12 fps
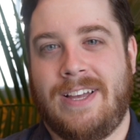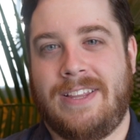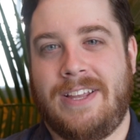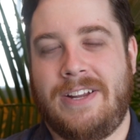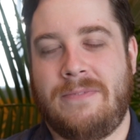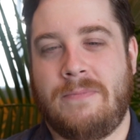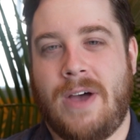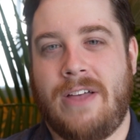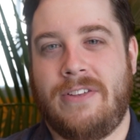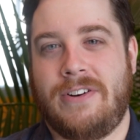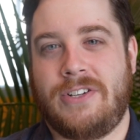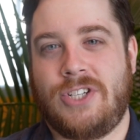and they didn't
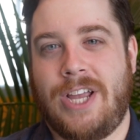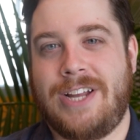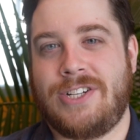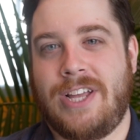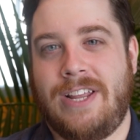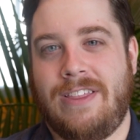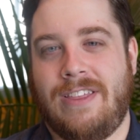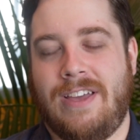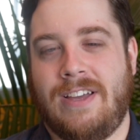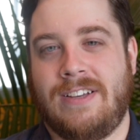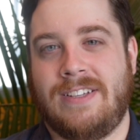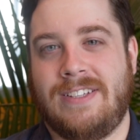bother to change
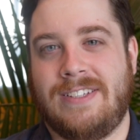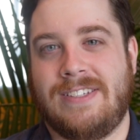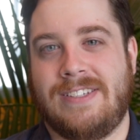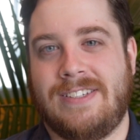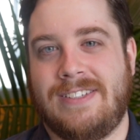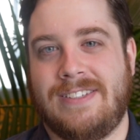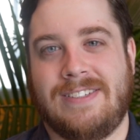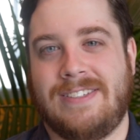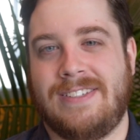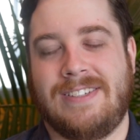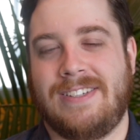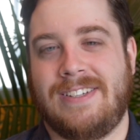anything.
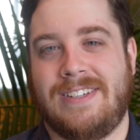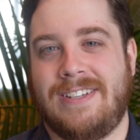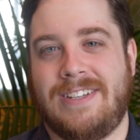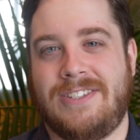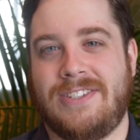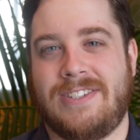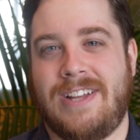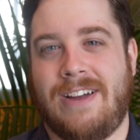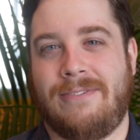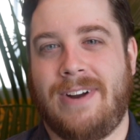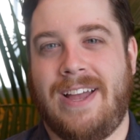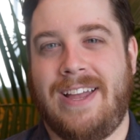It's just
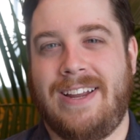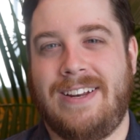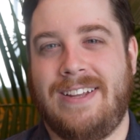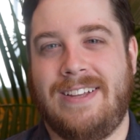not right.